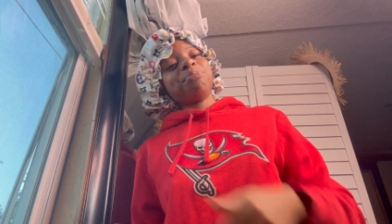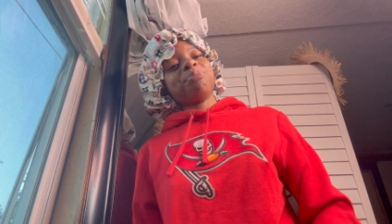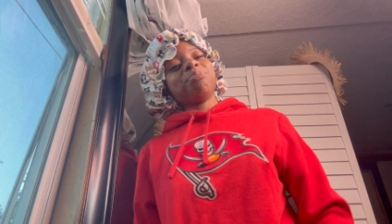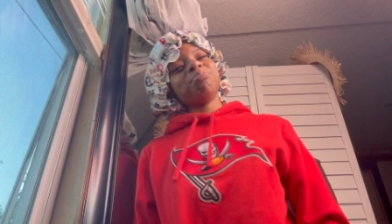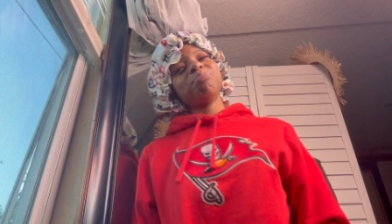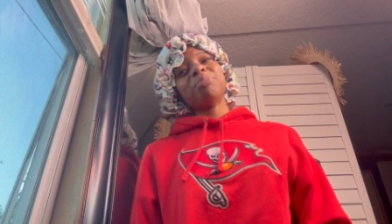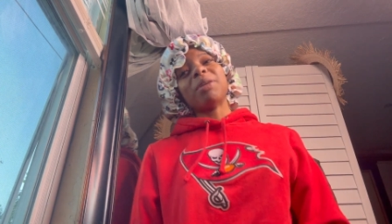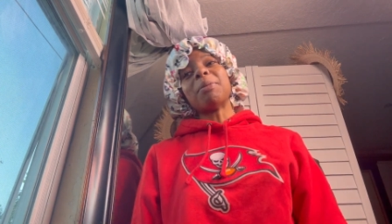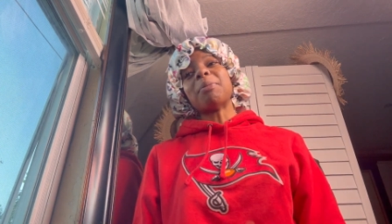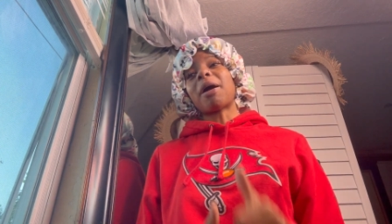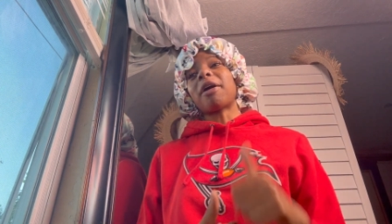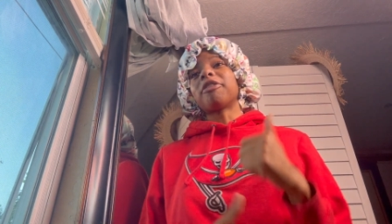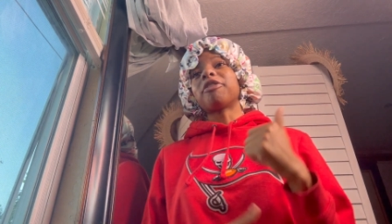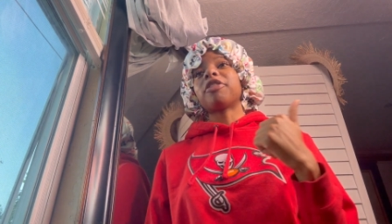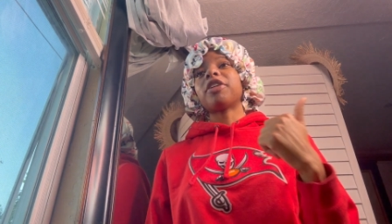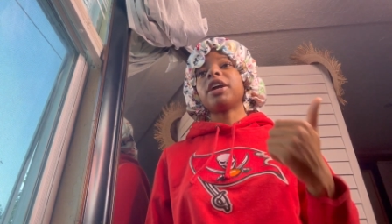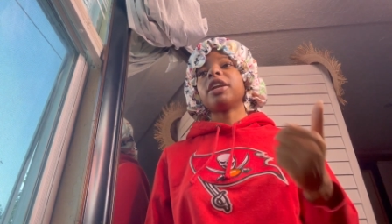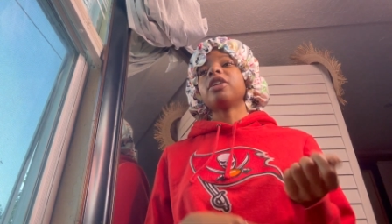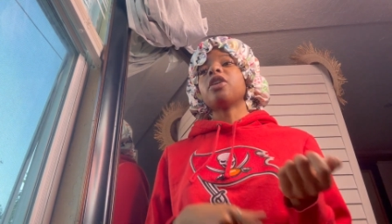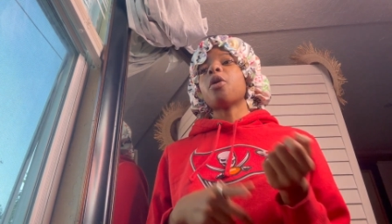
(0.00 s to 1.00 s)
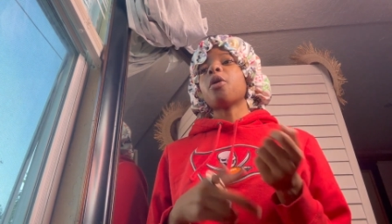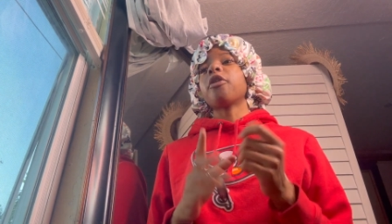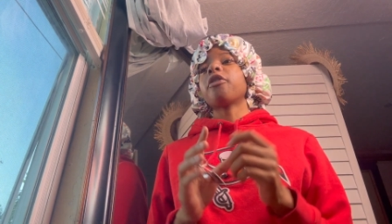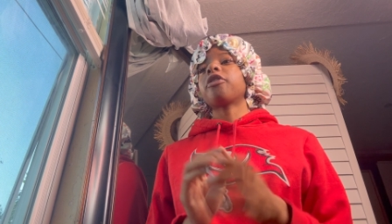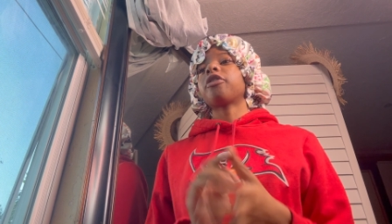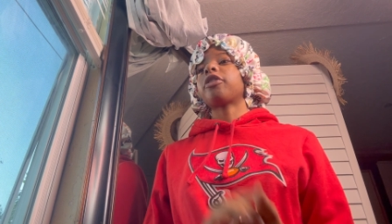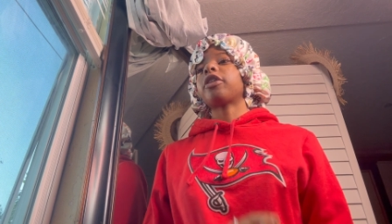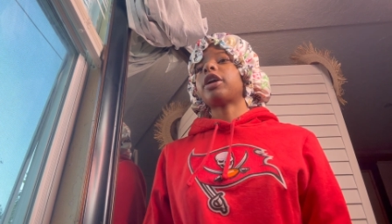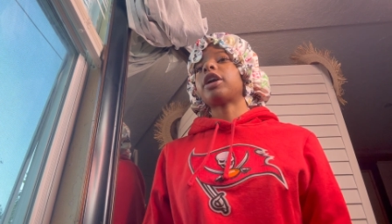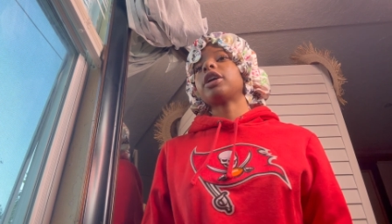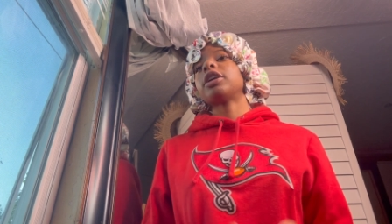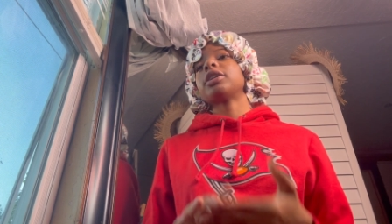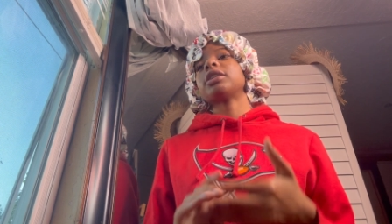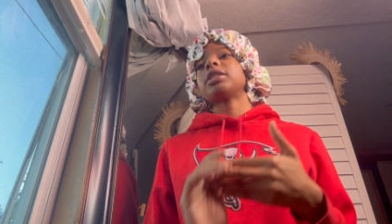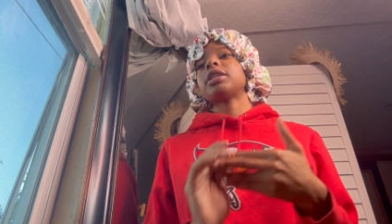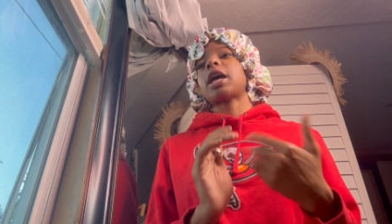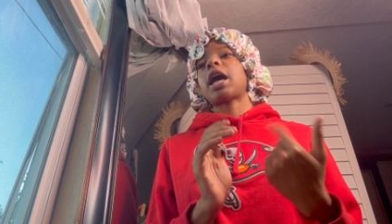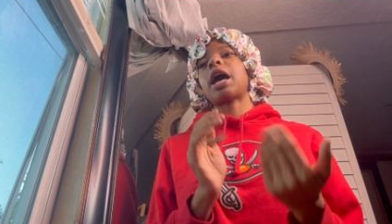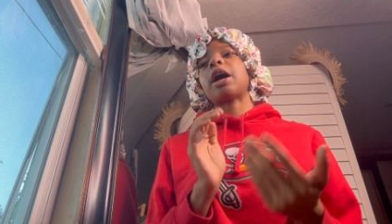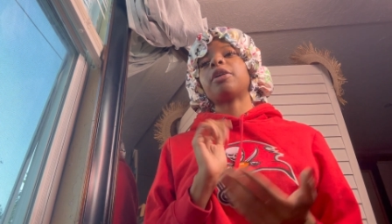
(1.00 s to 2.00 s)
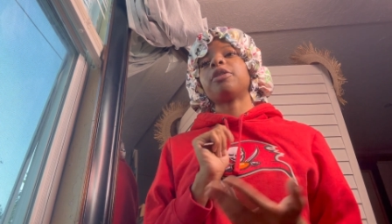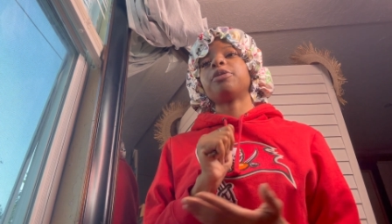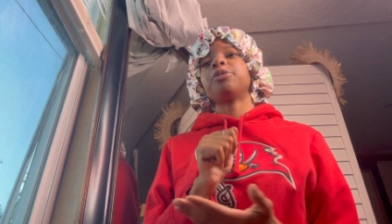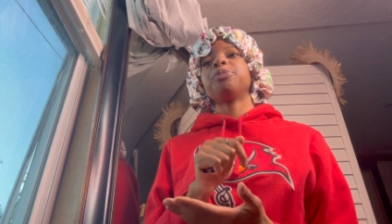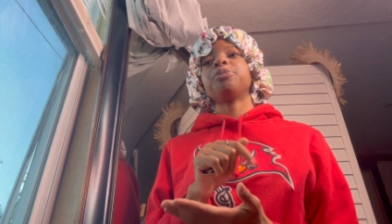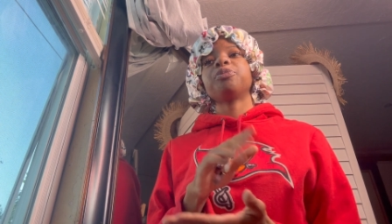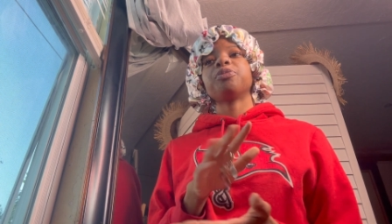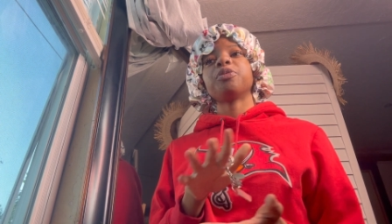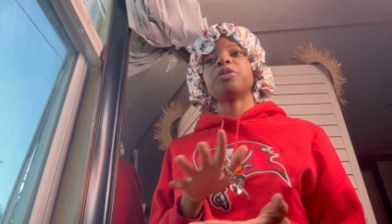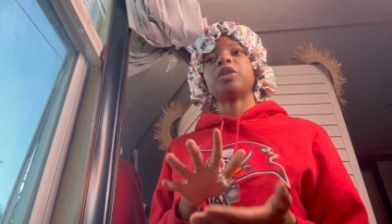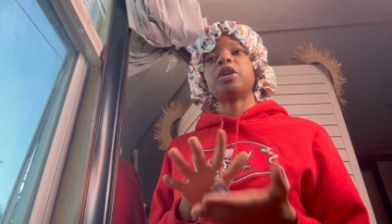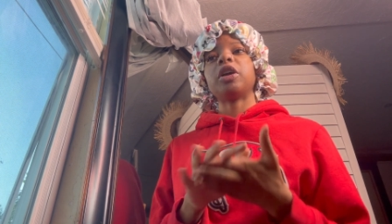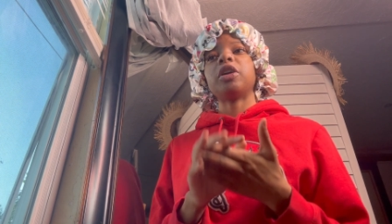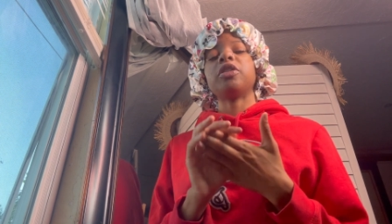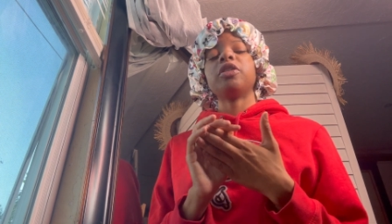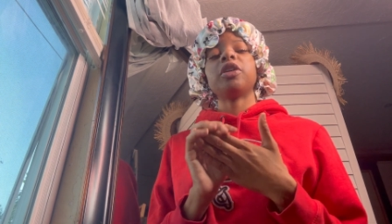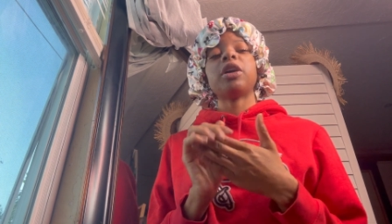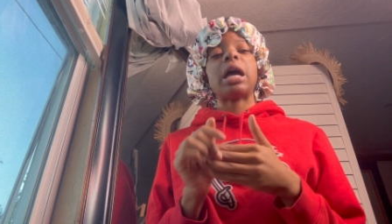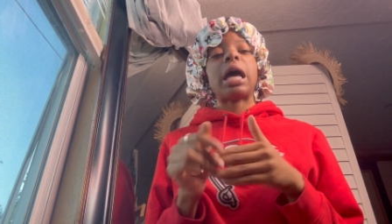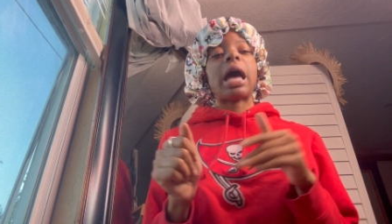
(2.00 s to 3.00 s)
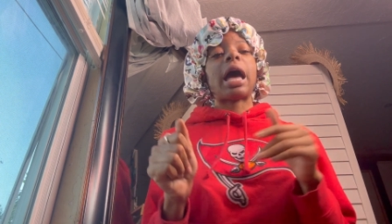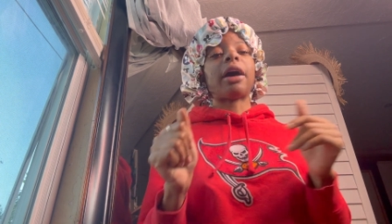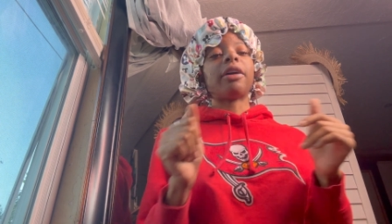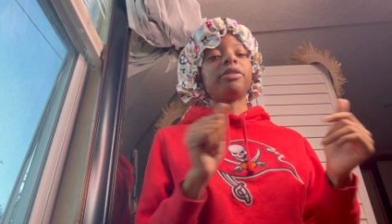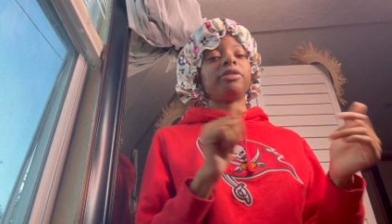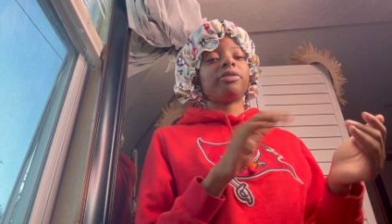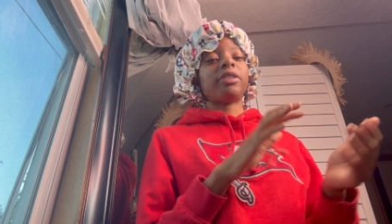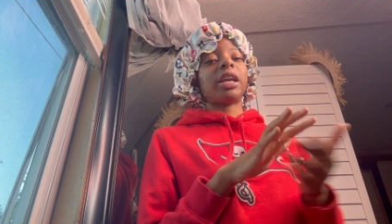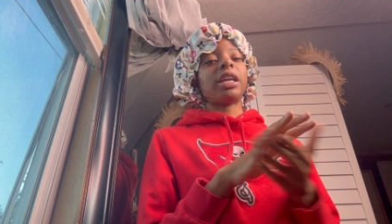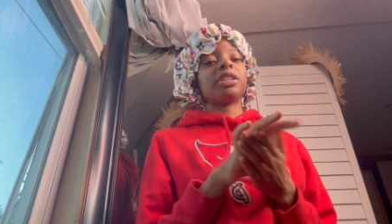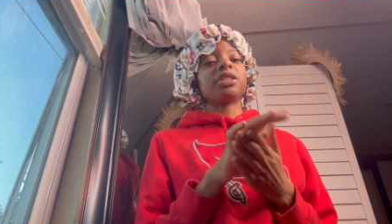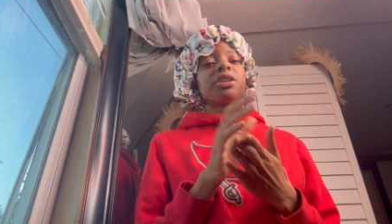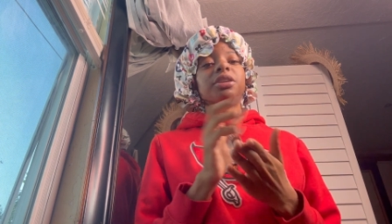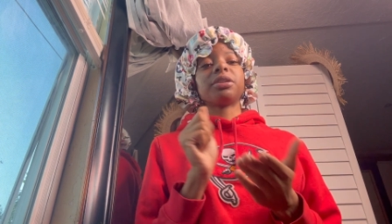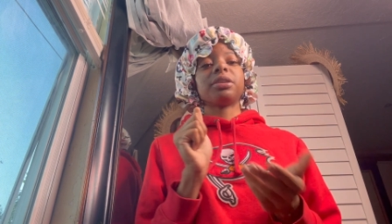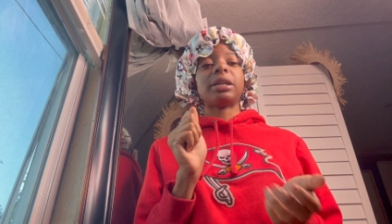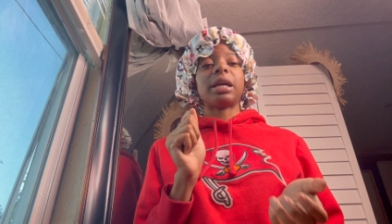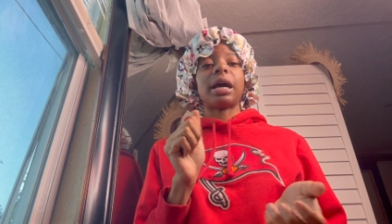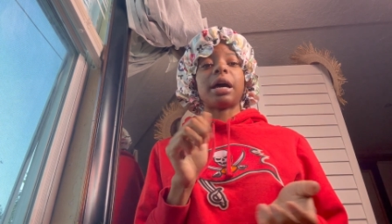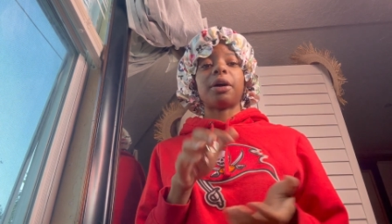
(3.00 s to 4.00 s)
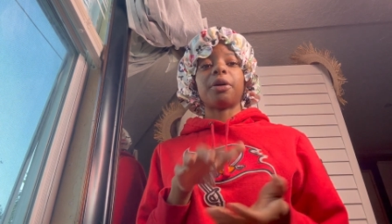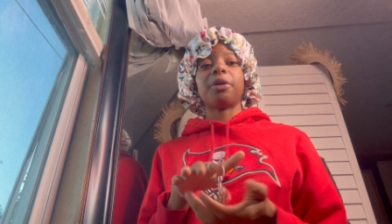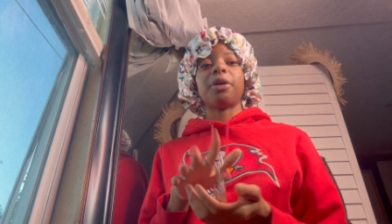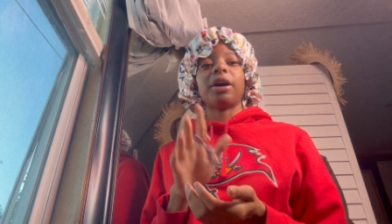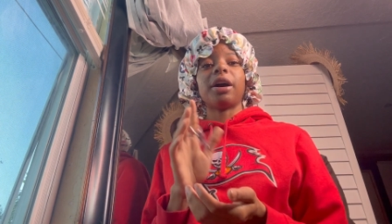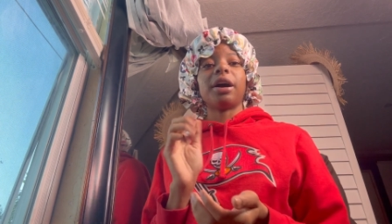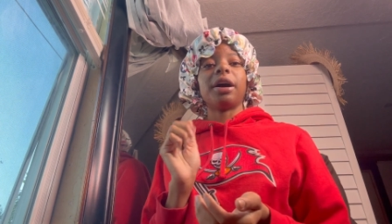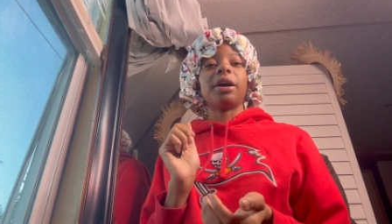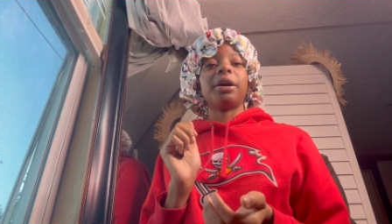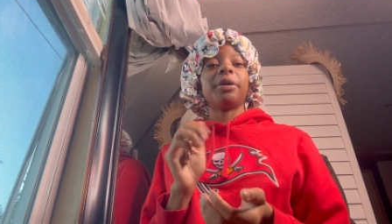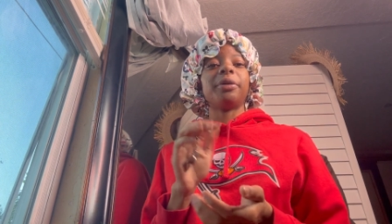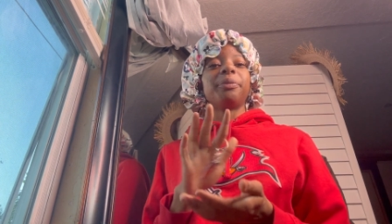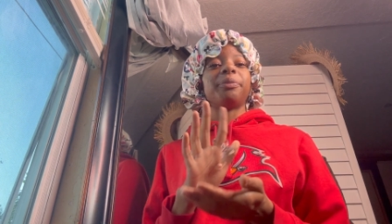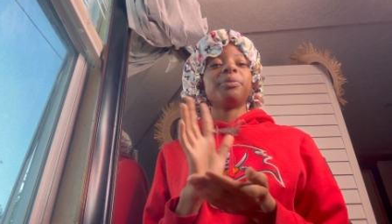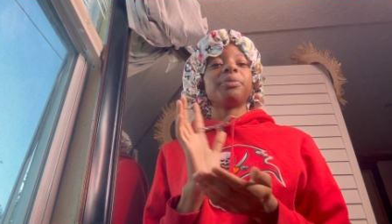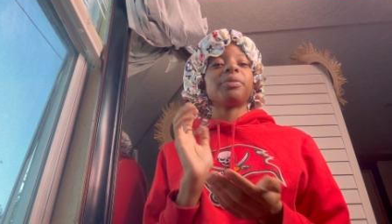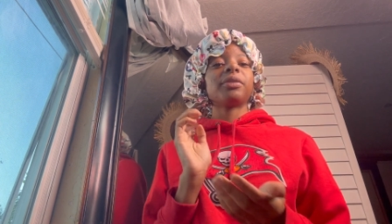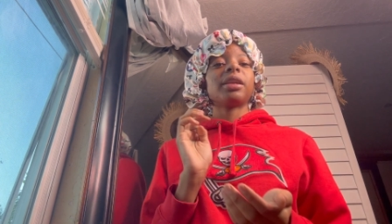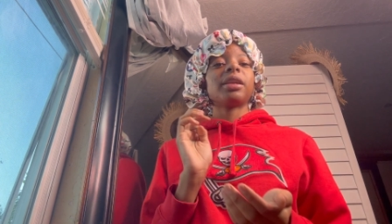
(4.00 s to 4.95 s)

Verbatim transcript: but my friend going first how how fate turned out um